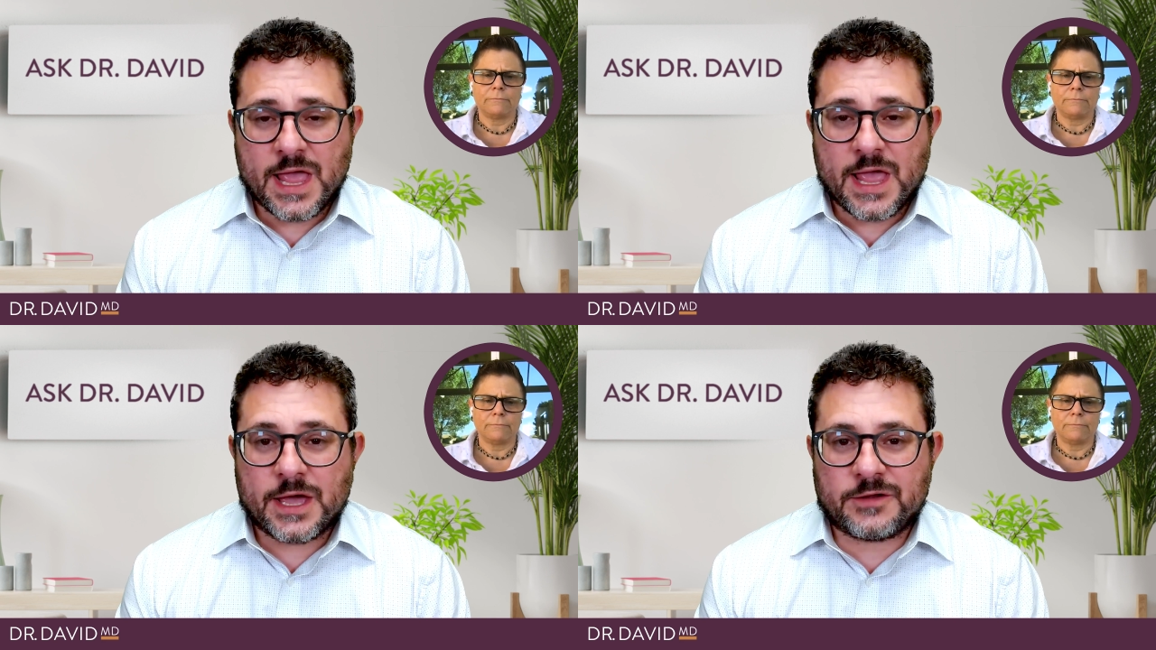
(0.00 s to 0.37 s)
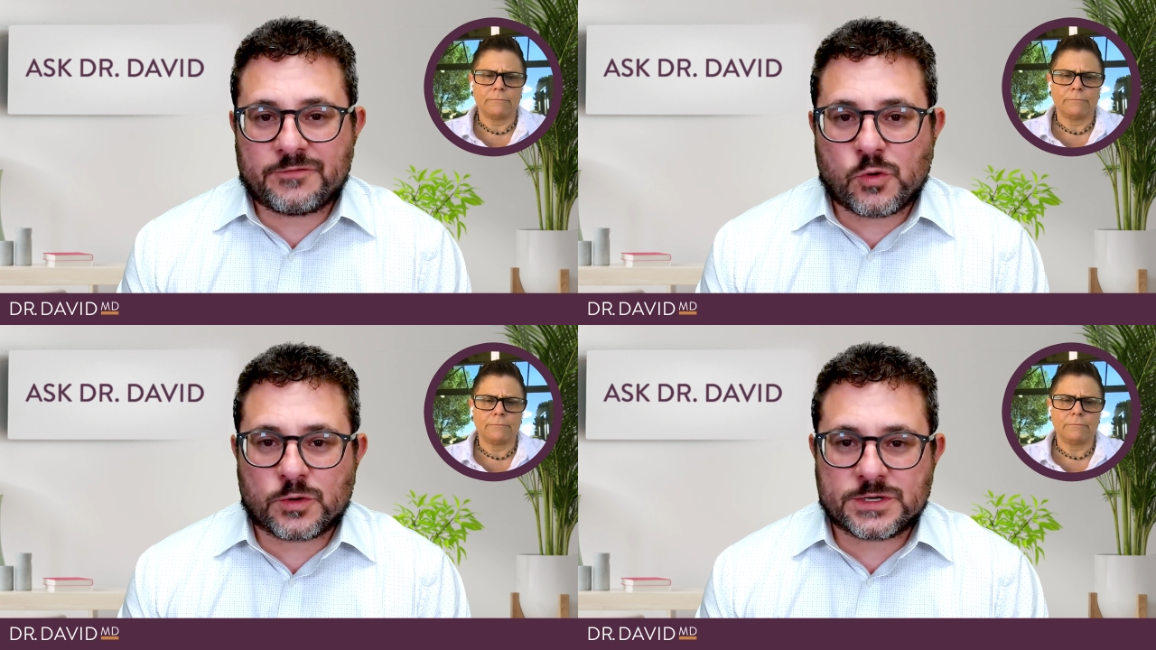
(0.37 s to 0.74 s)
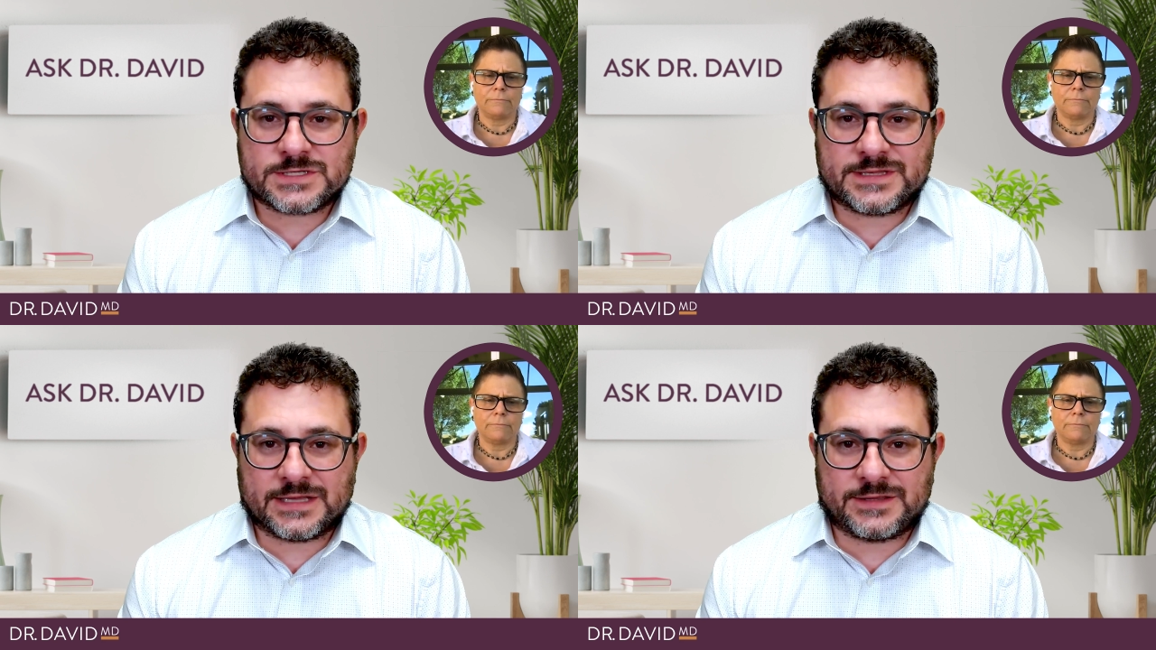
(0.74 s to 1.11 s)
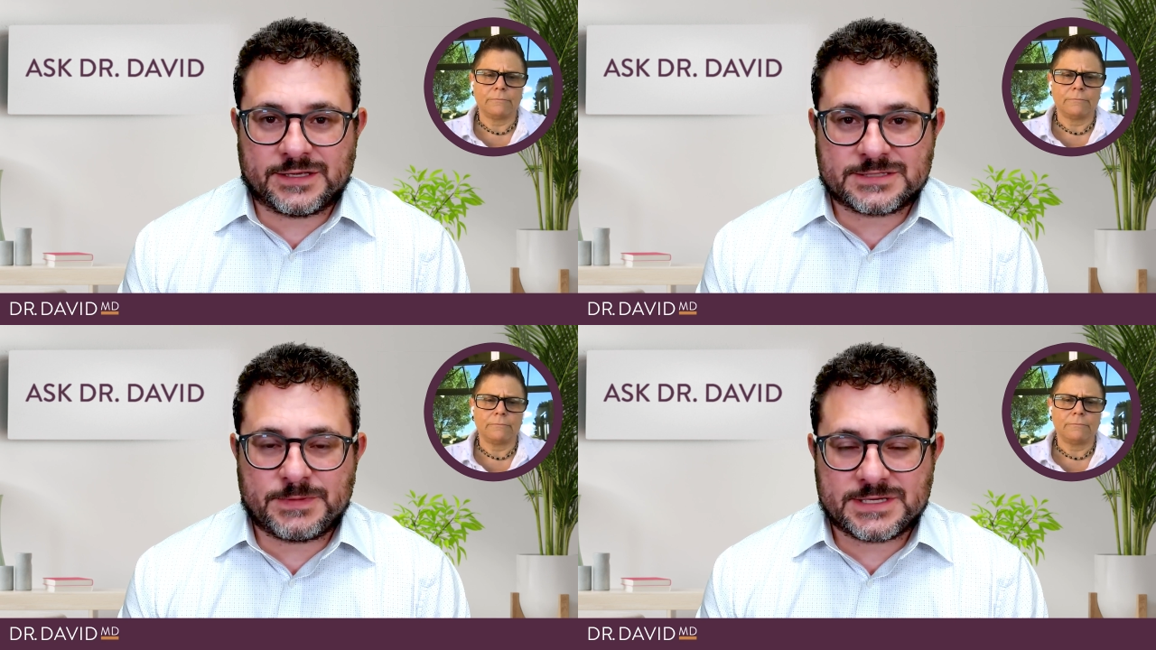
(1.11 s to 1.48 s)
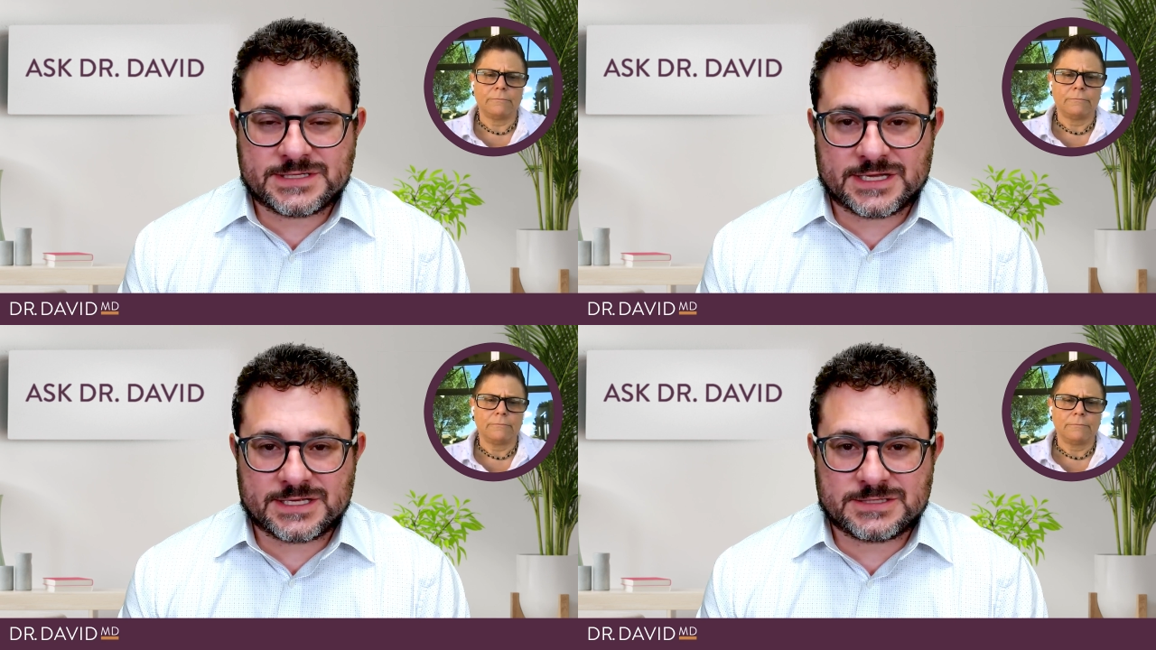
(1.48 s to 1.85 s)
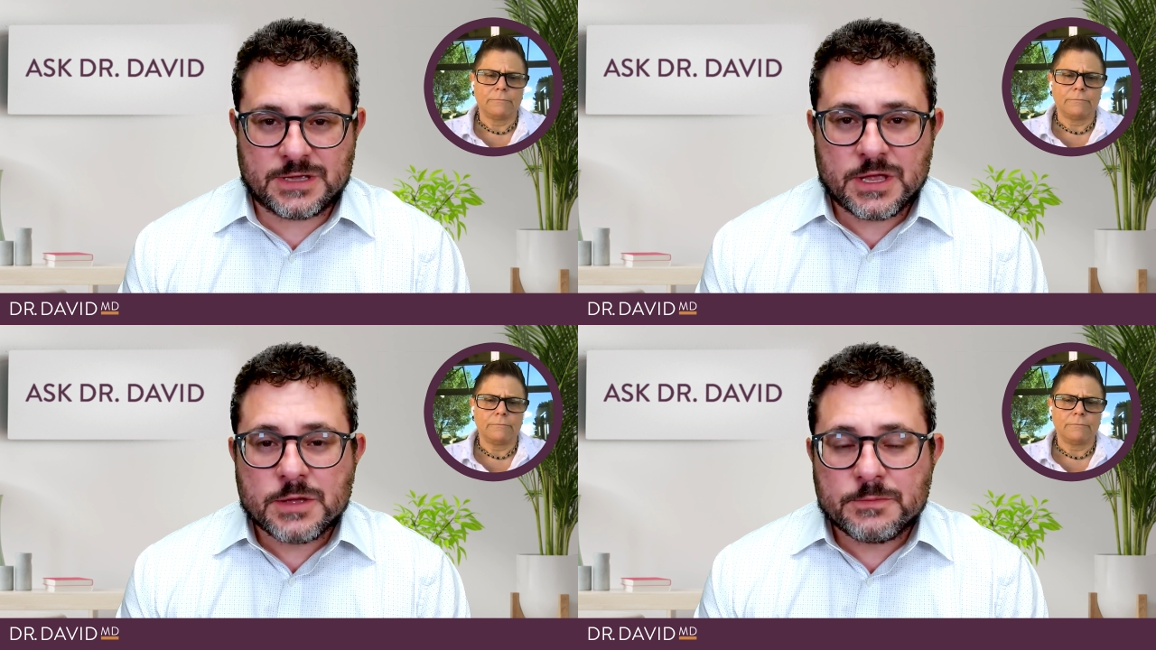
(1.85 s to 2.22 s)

Speaker 1: and of course that does make sense